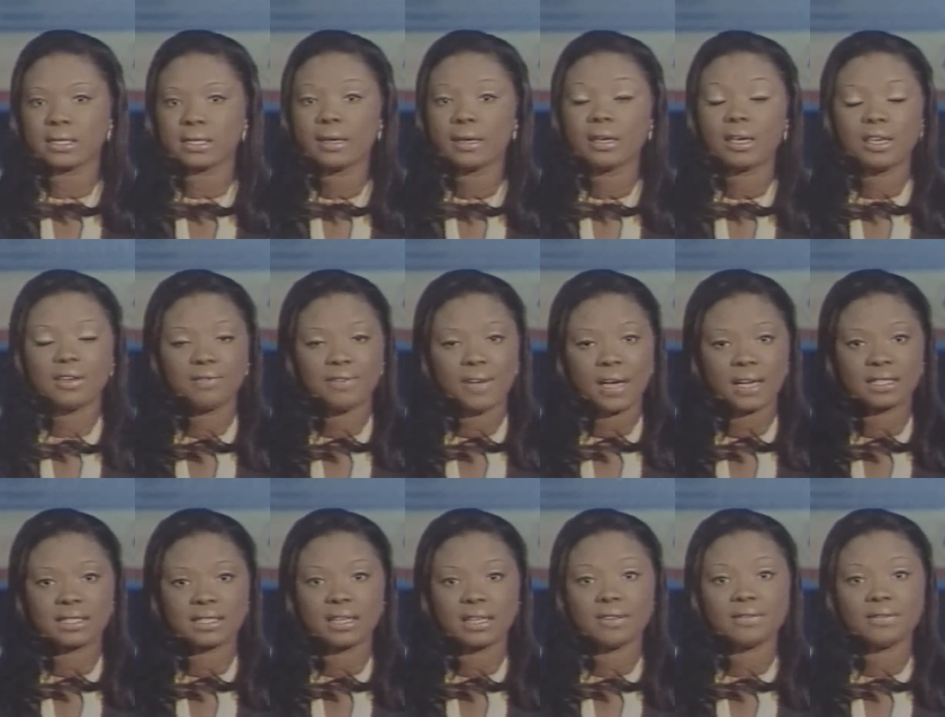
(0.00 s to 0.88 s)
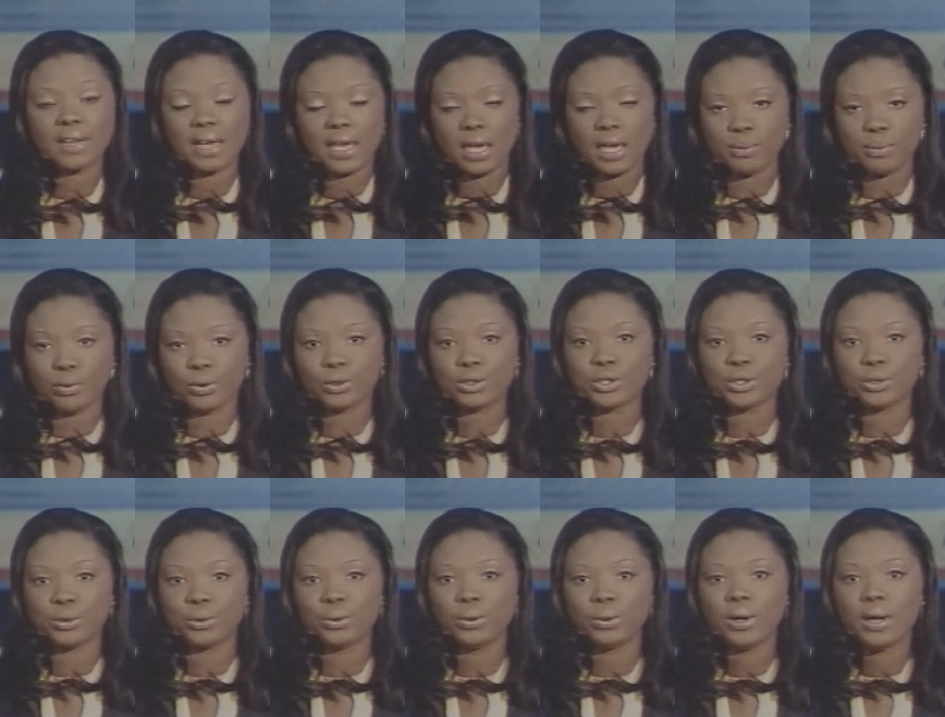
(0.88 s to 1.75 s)
effective April 2.
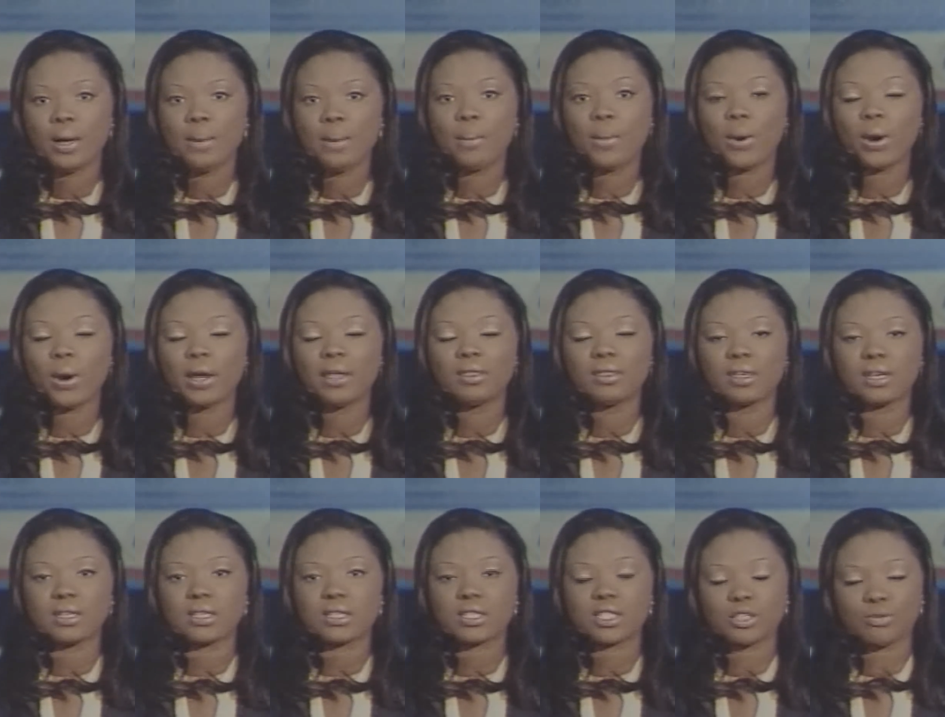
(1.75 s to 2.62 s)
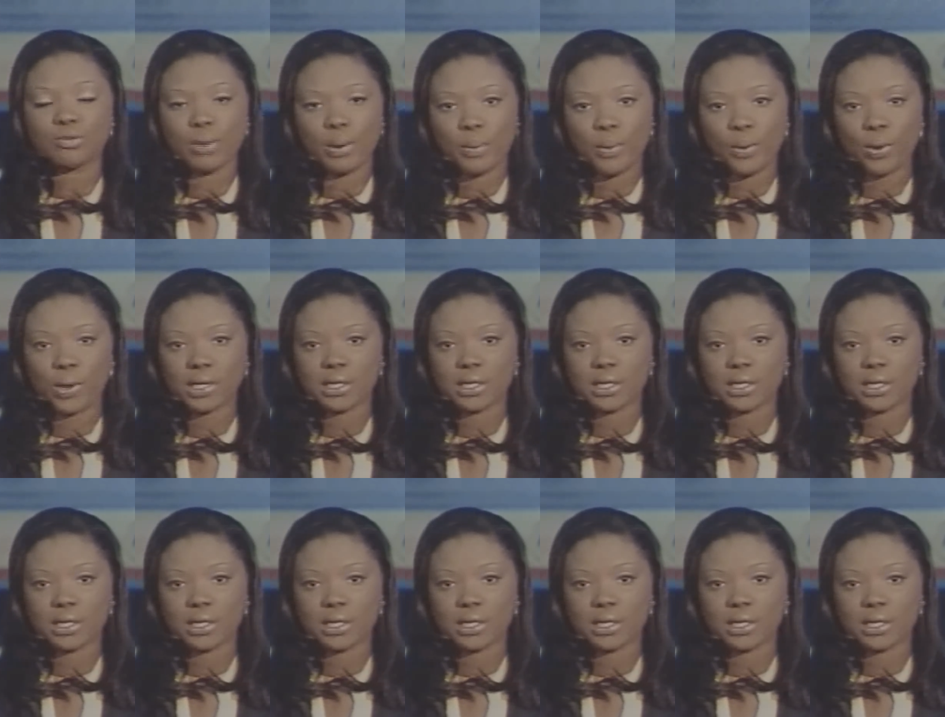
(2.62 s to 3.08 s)
More in this report.